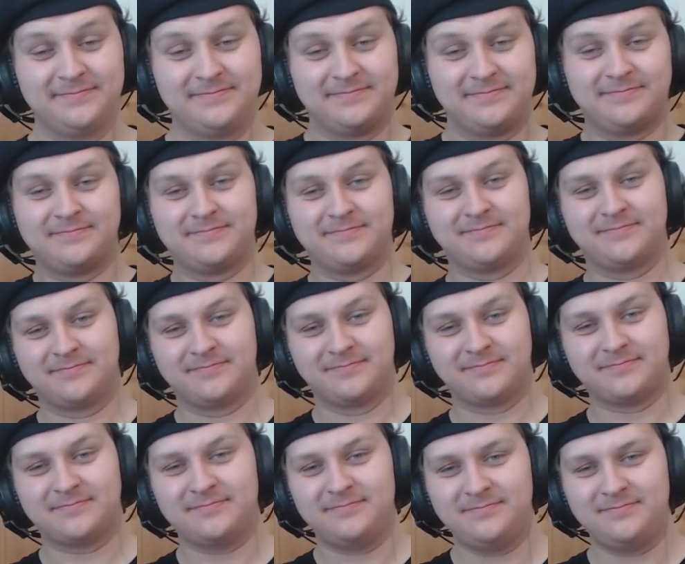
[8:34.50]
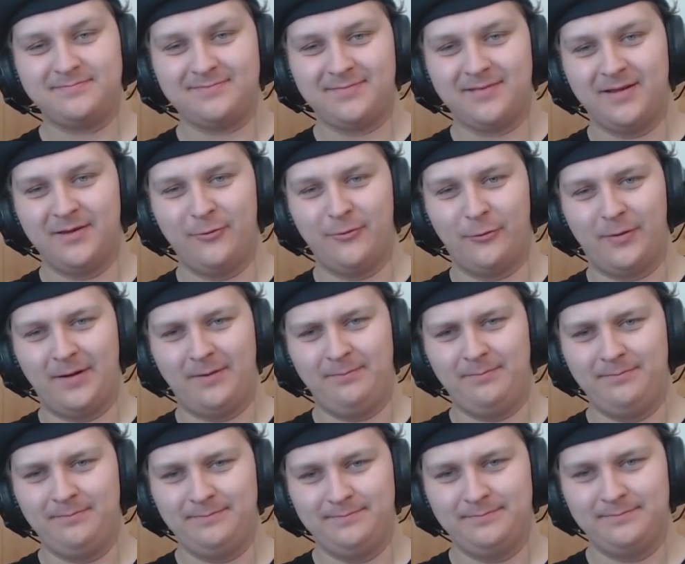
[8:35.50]
Your Majesty. Well.
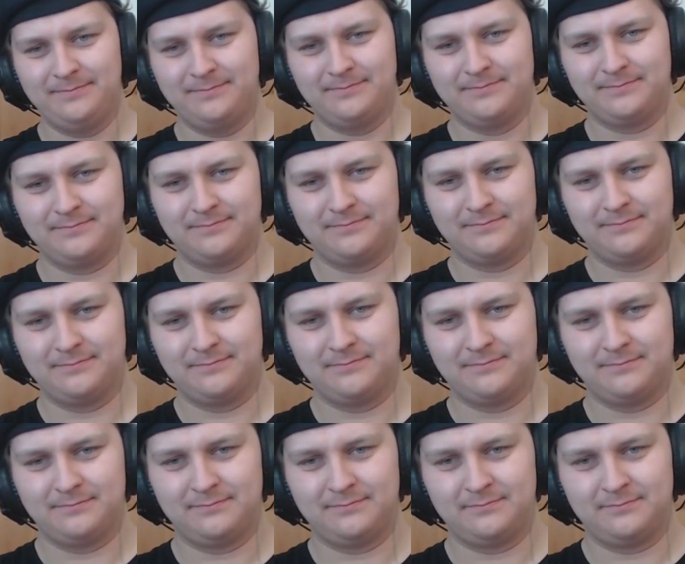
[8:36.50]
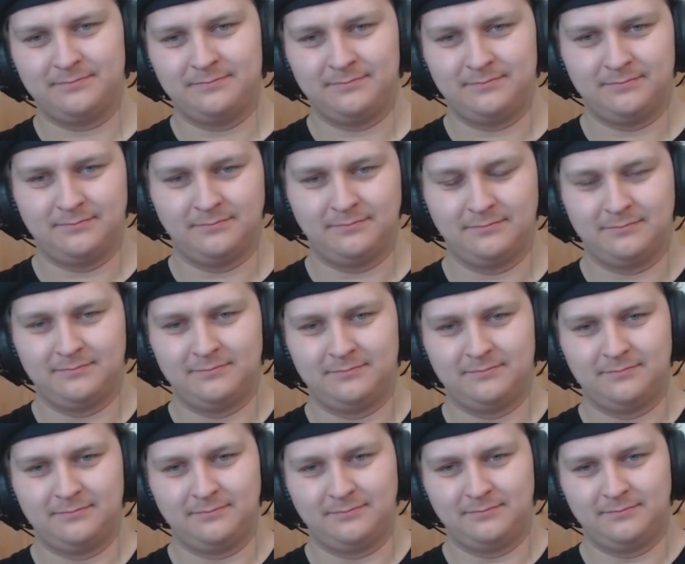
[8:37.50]
May I have this dance?